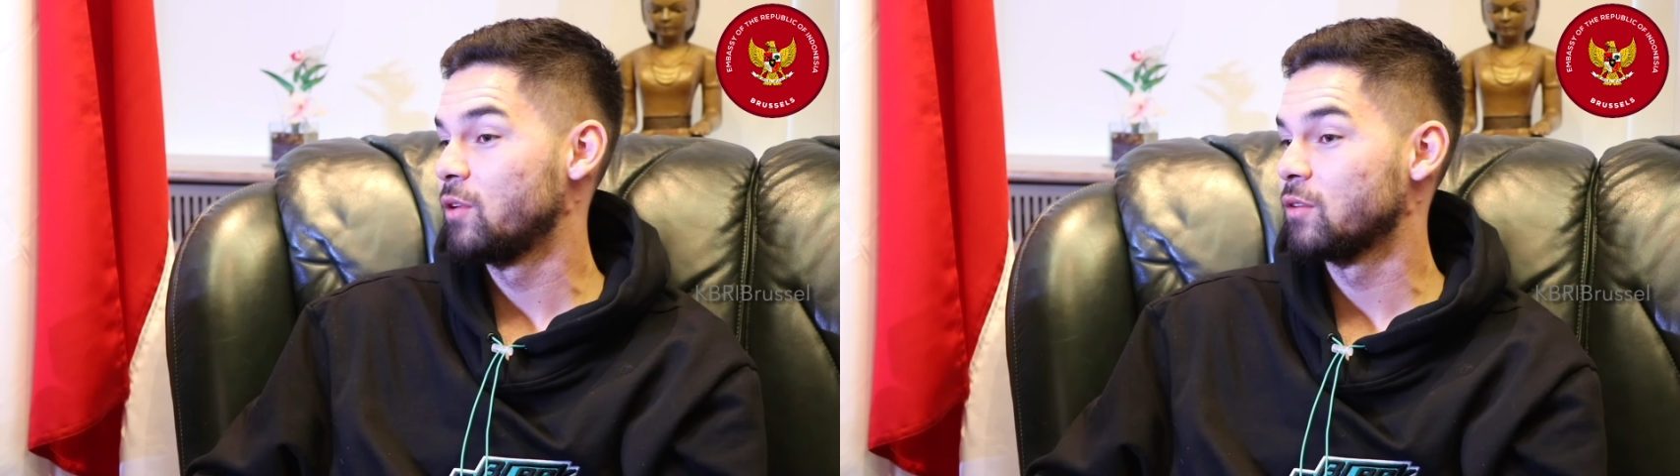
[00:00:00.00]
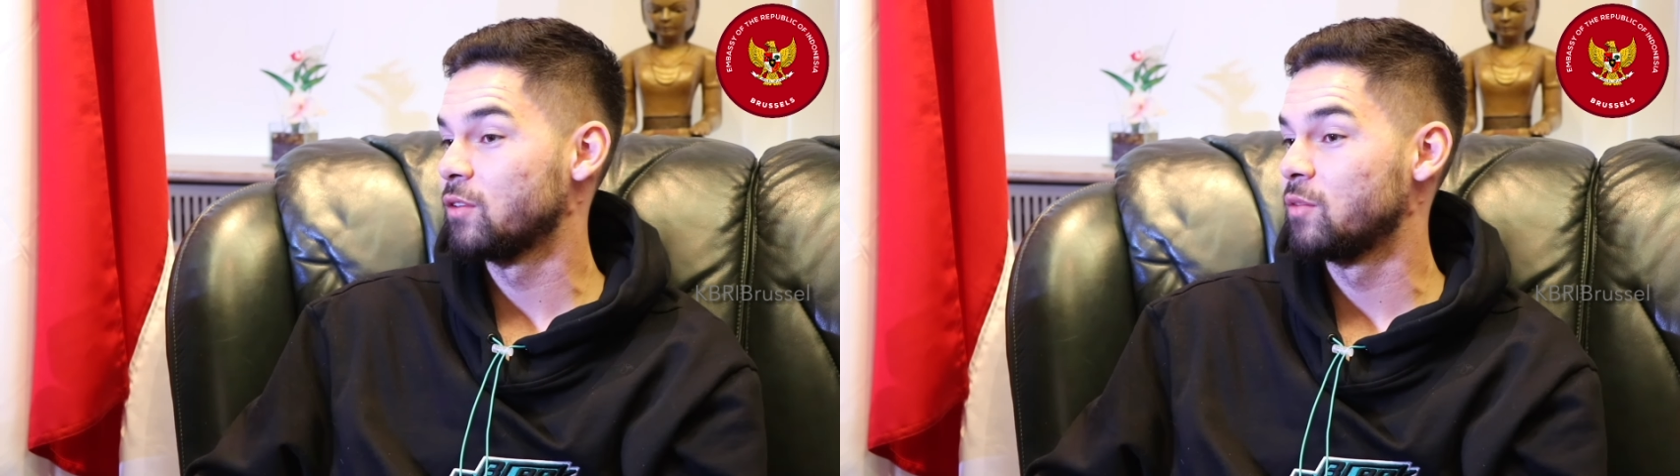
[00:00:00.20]

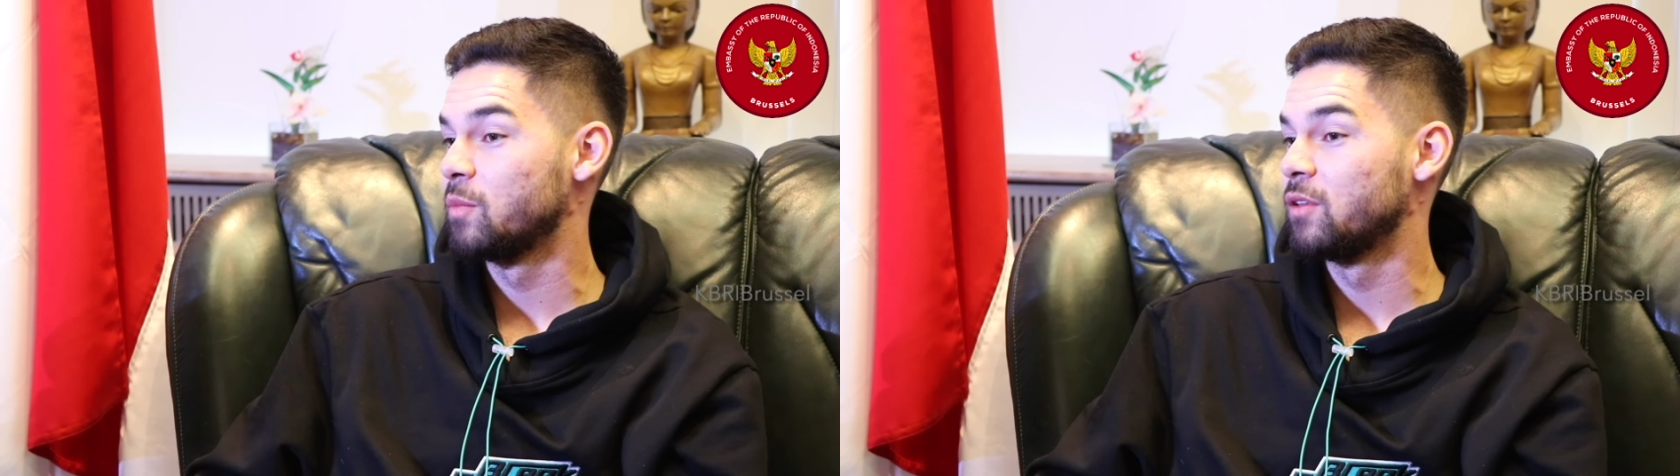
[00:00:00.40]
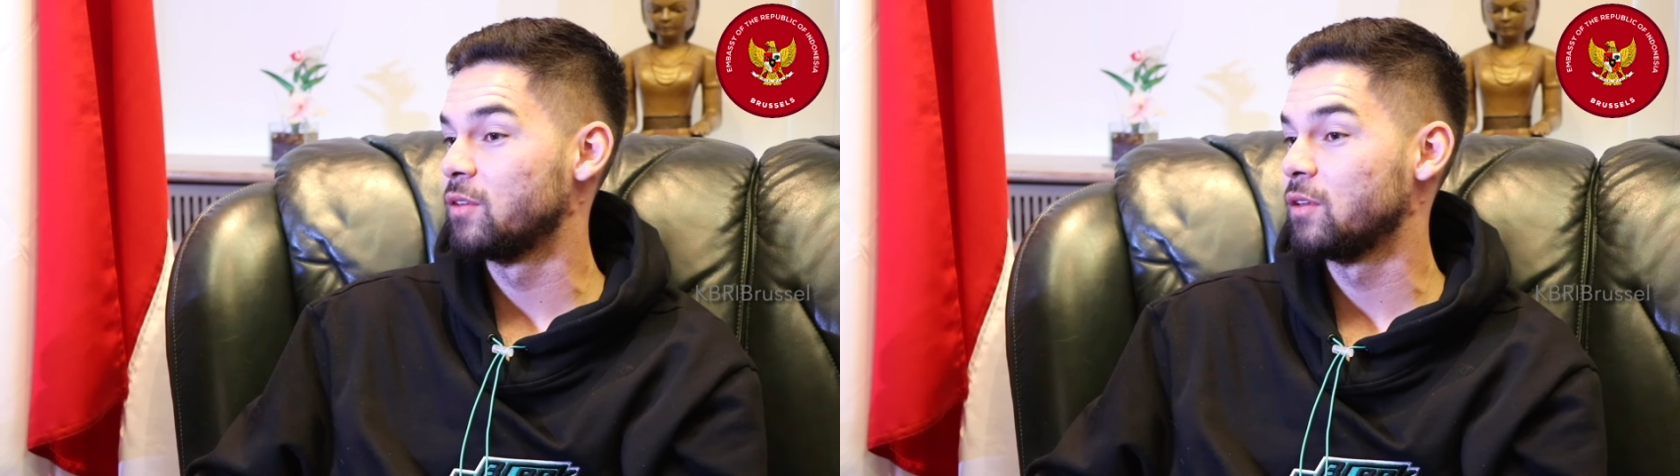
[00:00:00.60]
because it's
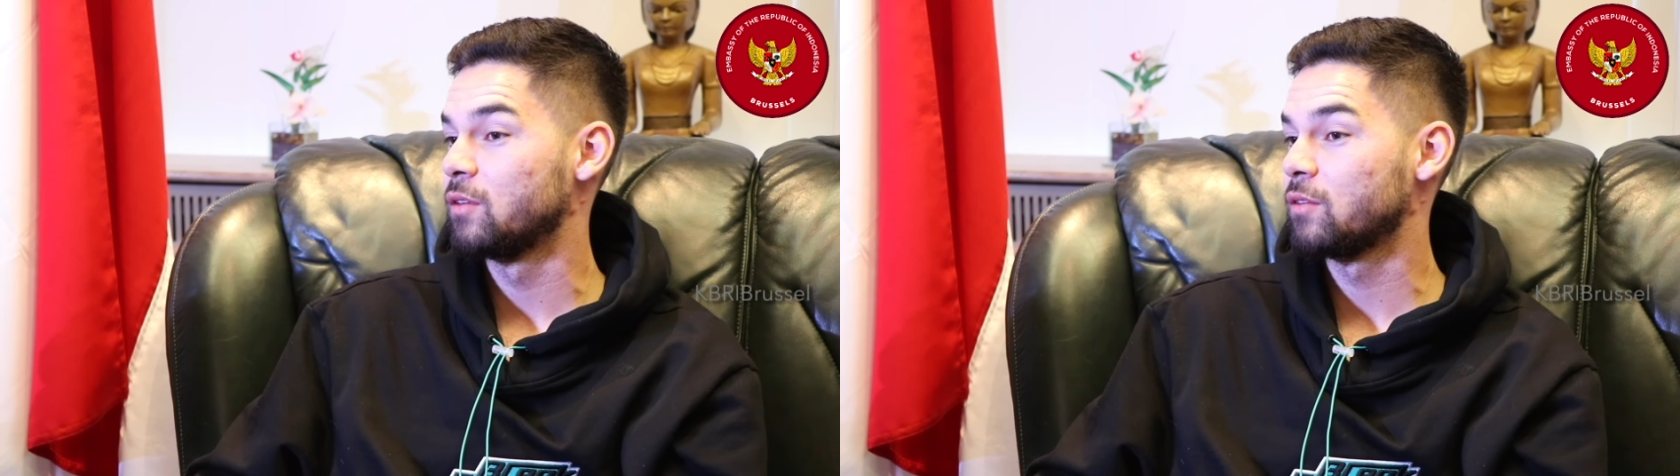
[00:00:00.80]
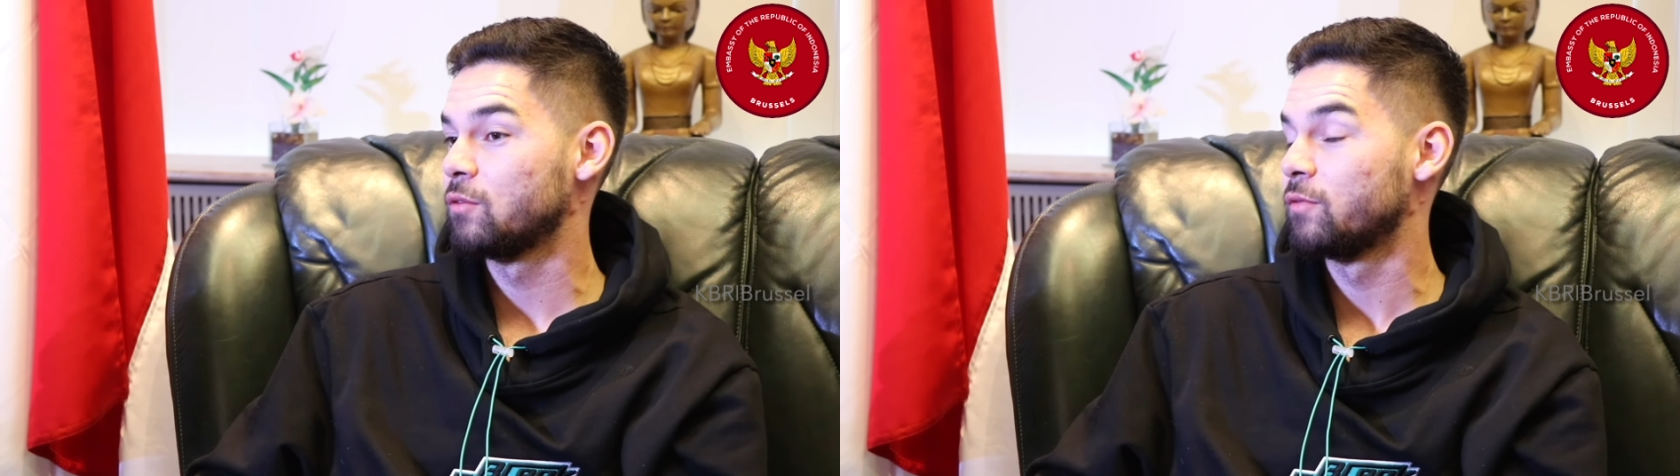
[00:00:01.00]
been
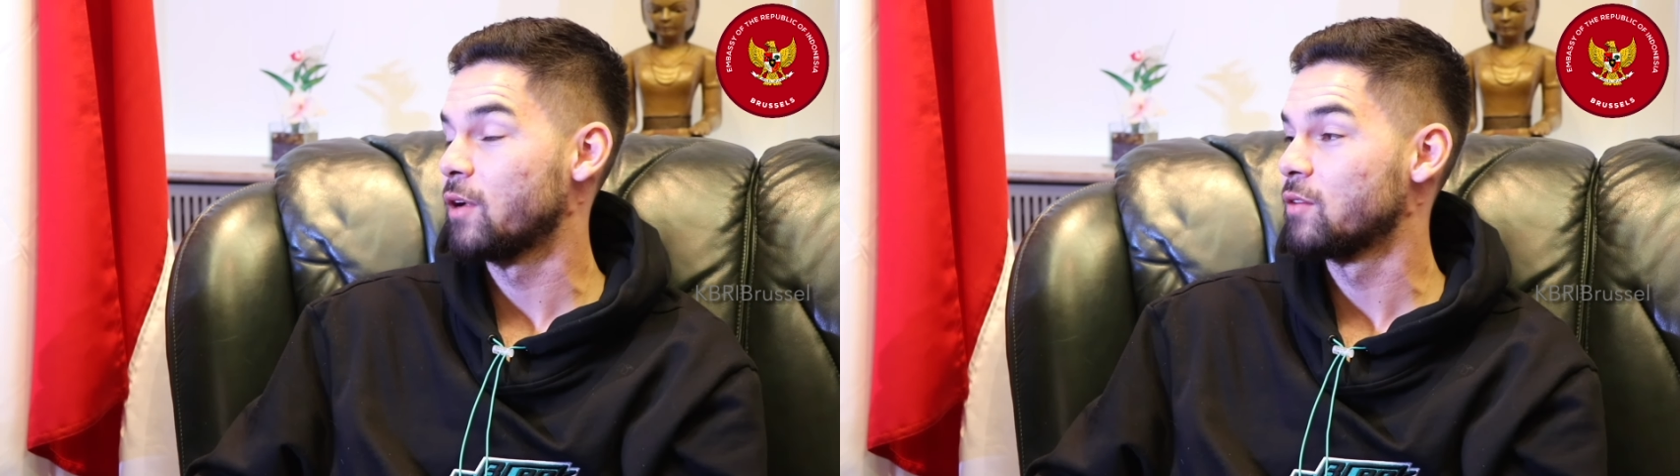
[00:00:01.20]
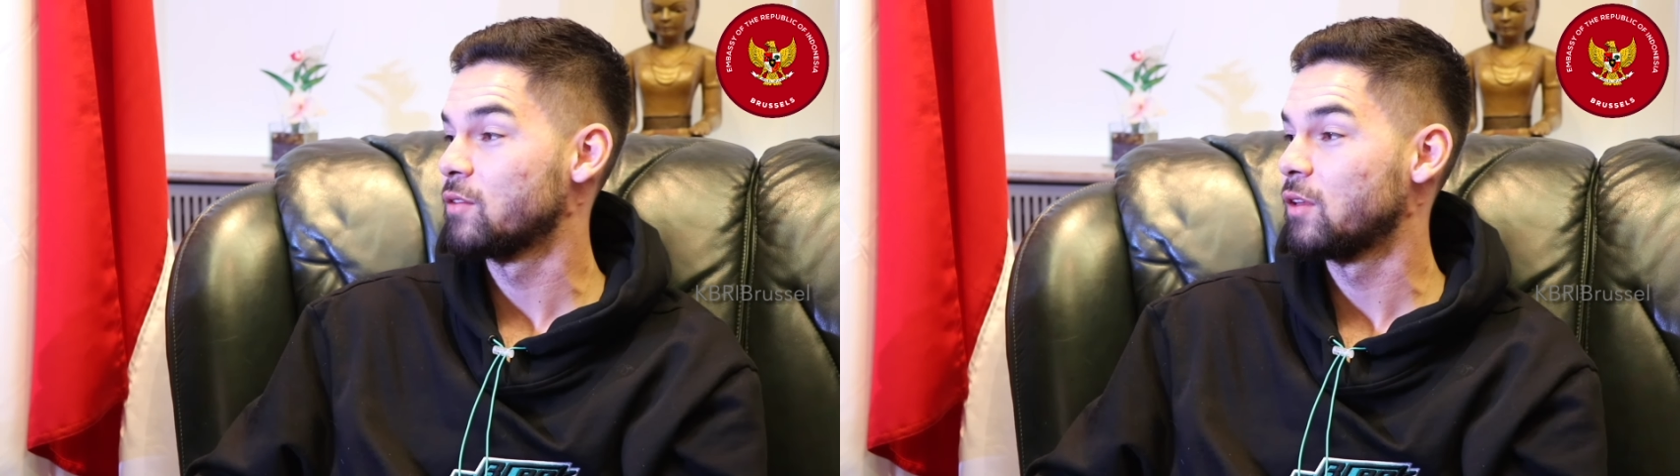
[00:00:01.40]
since
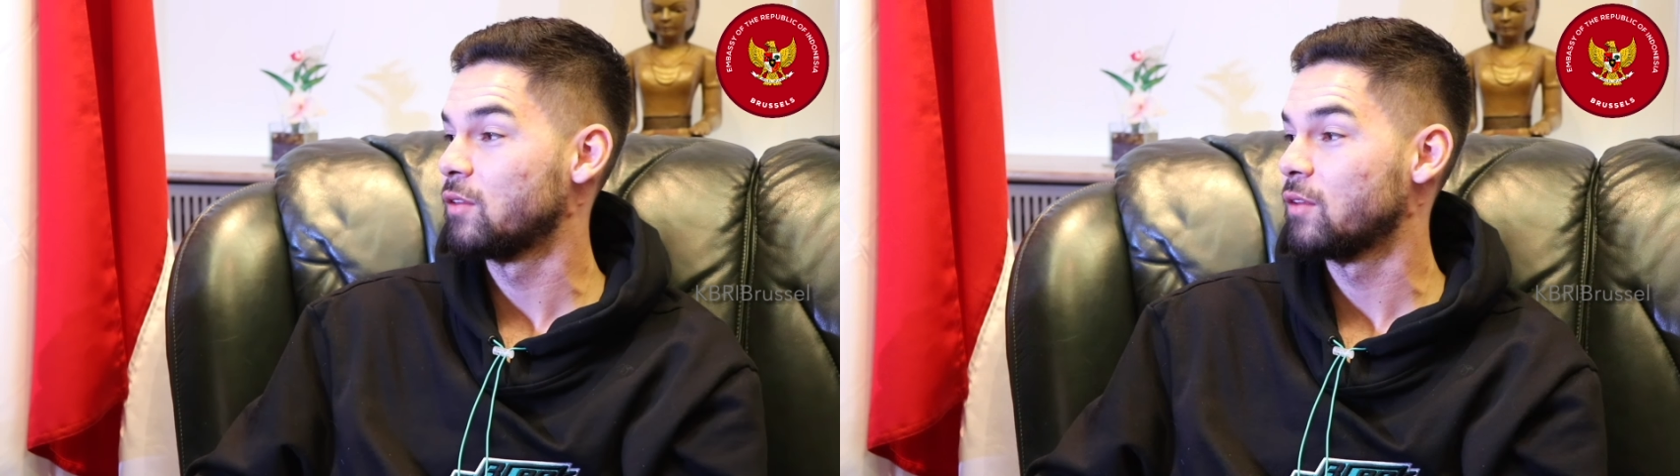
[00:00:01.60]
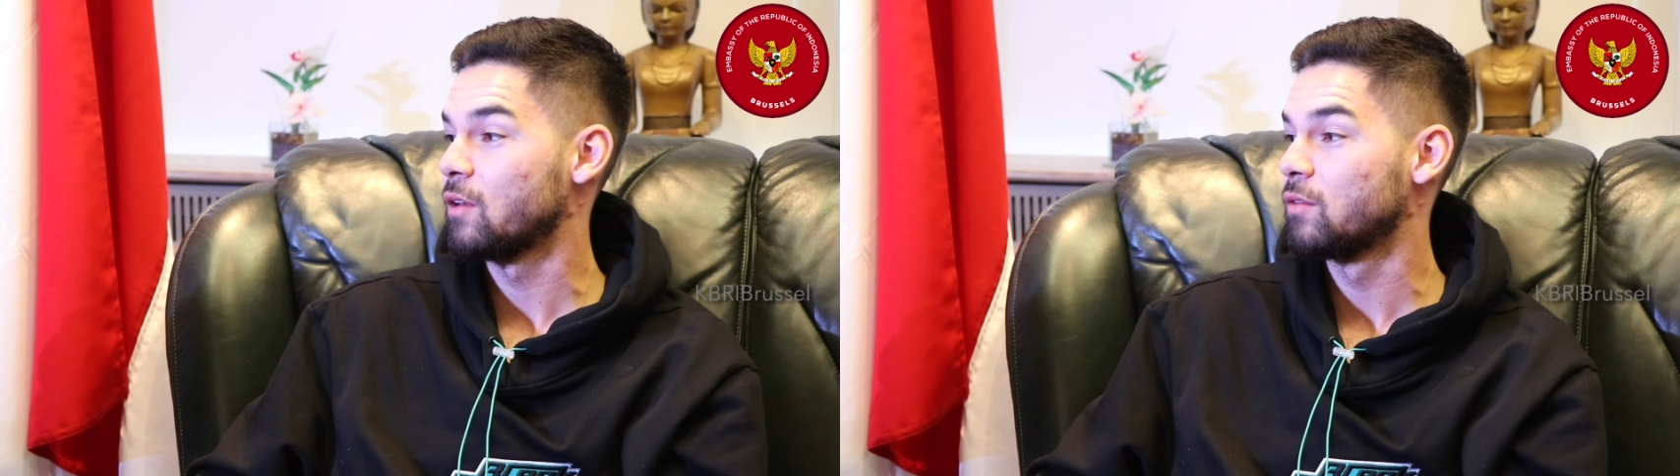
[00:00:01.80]

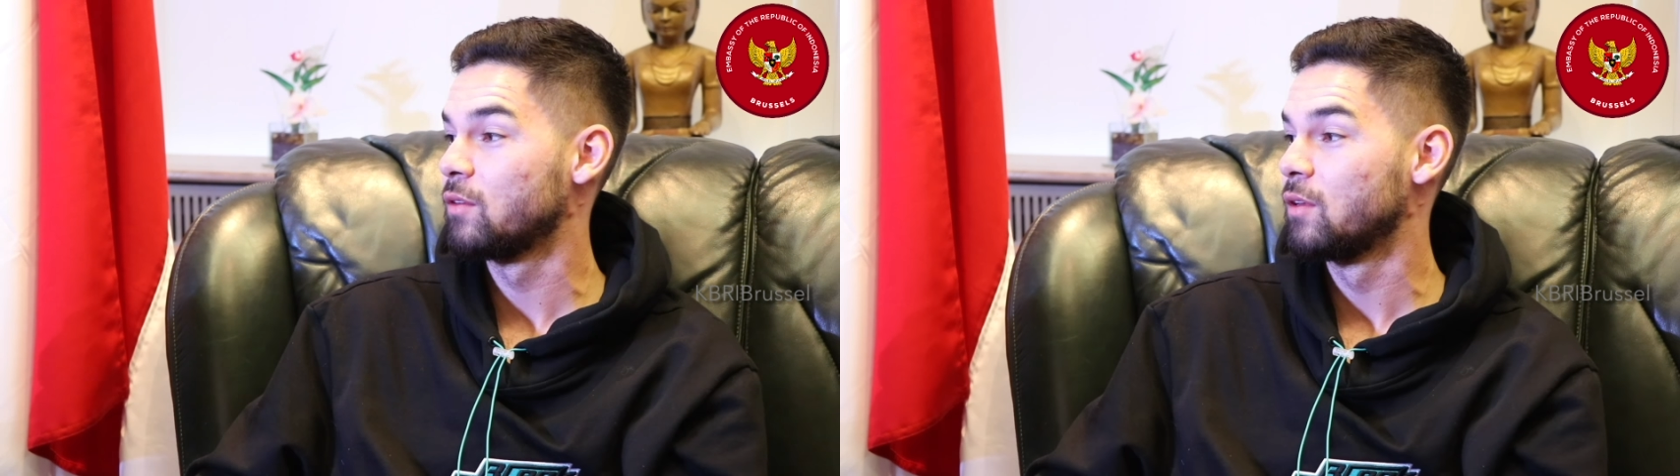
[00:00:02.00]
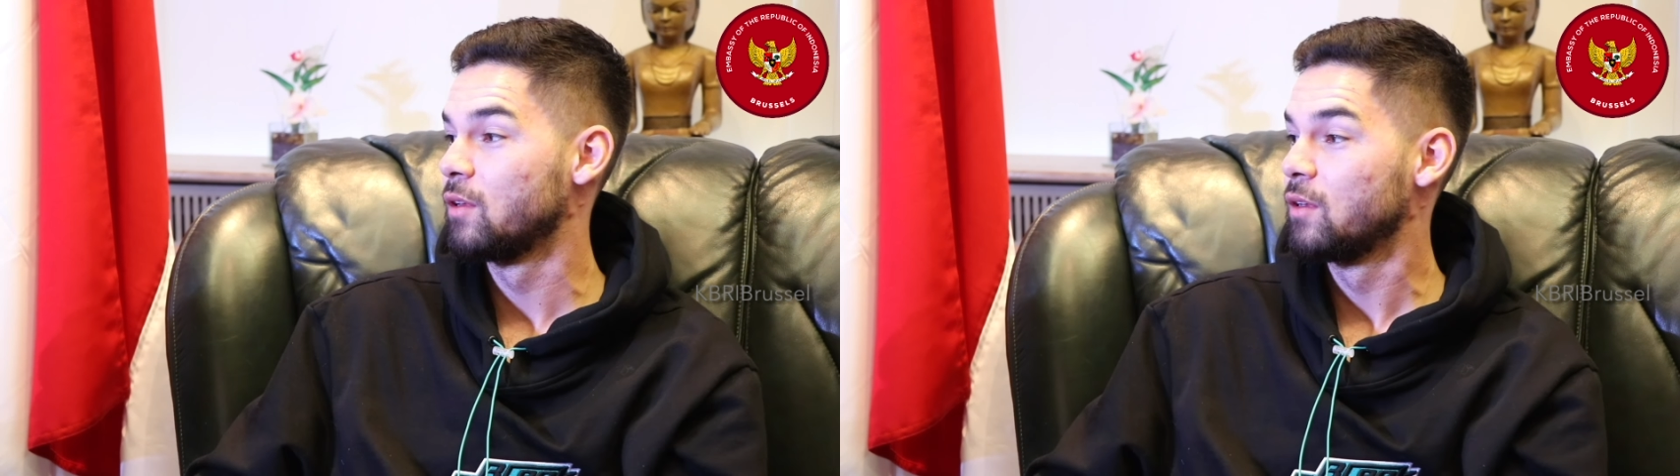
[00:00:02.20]
2007,